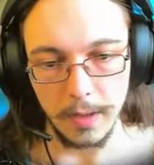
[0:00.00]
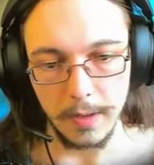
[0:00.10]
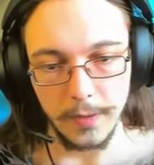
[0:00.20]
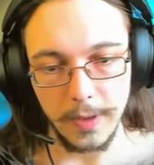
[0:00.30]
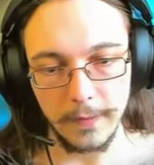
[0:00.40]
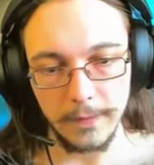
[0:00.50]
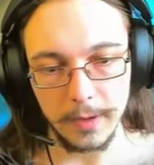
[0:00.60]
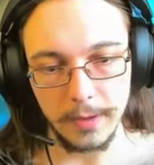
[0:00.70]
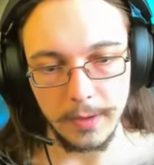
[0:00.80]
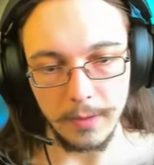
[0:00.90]

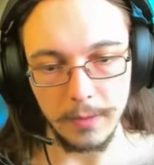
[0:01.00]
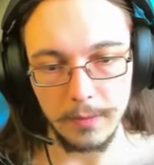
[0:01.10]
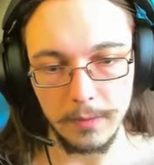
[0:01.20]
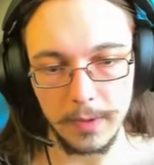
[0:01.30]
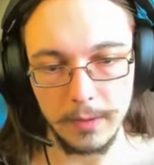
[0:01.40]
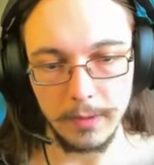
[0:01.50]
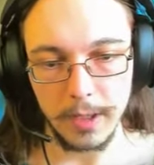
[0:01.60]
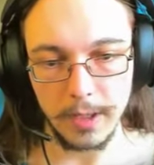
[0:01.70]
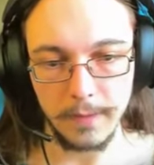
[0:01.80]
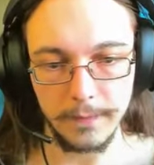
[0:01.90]
Thankfully, though, we don't
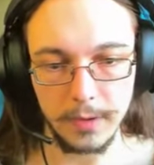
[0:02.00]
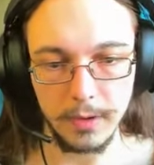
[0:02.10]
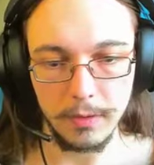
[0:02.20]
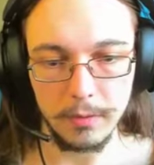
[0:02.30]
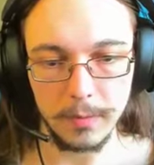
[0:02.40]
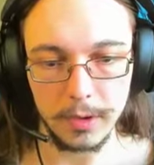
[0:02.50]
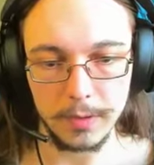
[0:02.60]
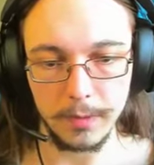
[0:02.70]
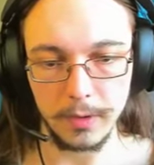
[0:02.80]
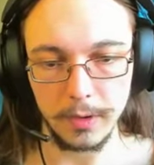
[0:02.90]
have too
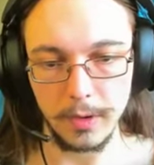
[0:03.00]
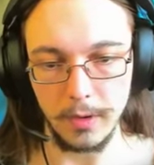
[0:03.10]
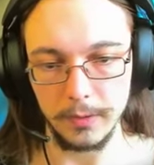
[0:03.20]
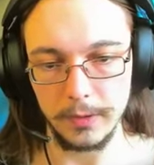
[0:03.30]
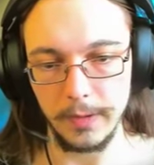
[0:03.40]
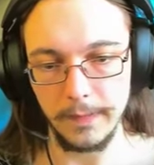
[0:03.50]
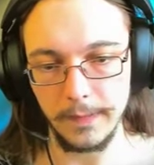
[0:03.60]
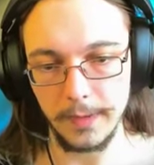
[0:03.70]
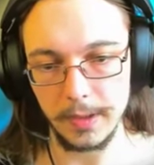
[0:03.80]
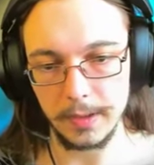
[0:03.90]
much more to go. So even
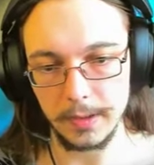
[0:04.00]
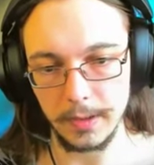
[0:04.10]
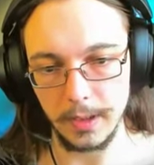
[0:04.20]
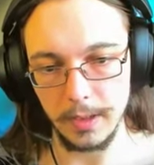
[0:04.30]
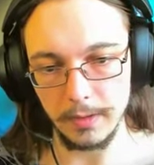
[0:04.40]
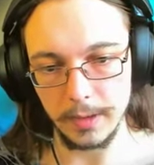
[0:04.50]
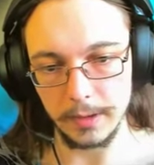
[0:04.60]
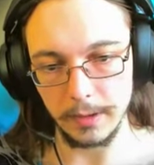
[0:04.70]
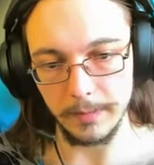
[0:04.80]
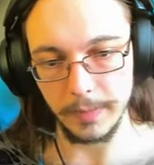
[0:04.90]
if this here
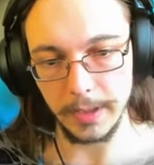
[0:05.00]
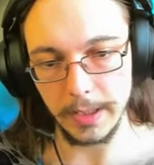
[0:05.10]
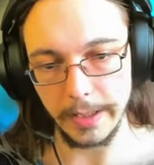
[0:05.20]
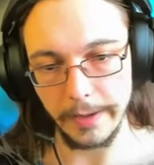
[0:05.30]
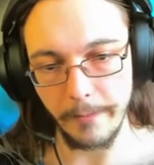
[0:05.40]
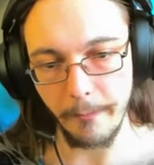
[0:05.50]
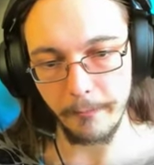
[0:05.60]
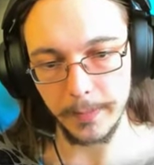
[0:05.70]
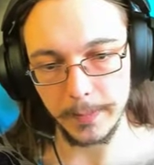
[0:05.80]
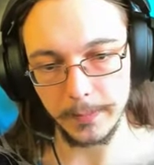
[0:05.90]
doesn't complete it,
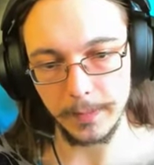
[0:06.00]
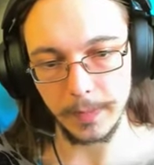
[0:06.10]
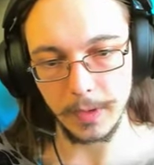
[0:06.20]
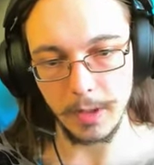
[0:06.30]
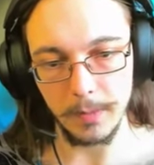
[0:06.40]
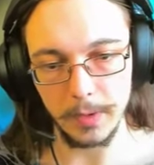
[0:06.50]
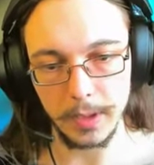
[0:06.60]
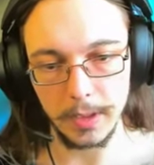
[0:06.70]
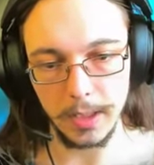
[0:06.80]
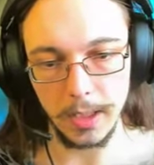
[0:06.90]
I'm only
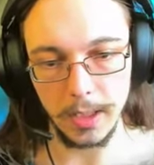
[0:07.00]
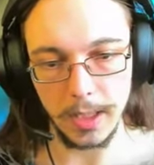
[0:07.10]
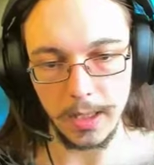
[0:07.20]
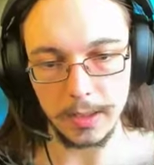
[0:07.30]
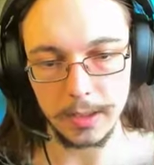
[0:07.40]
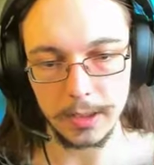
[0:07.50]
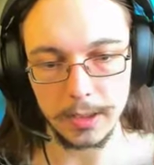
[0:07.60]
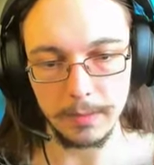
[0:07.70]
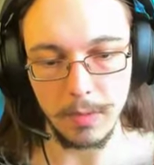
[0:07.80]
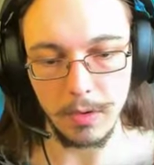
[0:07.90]
going to need a
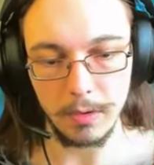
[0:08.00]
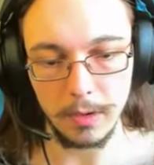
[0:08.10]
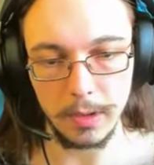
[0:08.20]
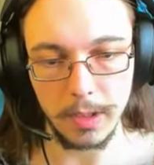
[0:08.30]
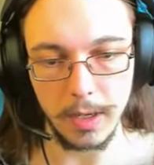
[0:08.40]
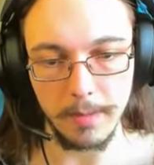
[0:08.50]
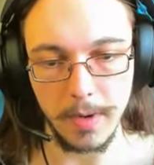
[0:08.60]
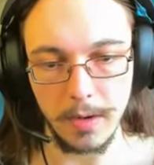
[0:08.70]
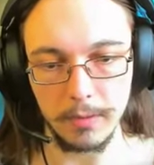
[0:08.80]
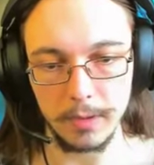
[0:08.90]
small
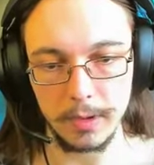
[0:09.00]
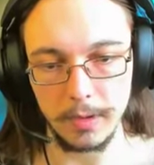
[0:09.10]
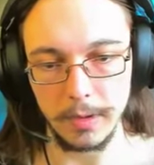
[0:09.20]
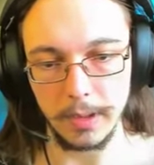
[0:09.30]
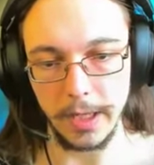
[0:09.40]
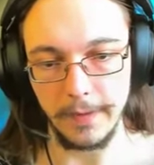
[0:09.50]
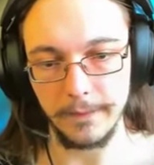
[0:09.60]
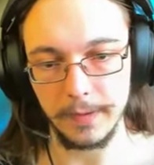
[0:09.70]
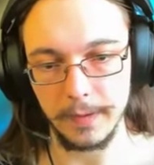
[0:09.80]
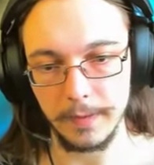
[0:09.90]
amount
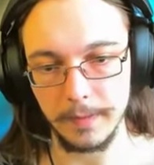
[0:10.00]
left.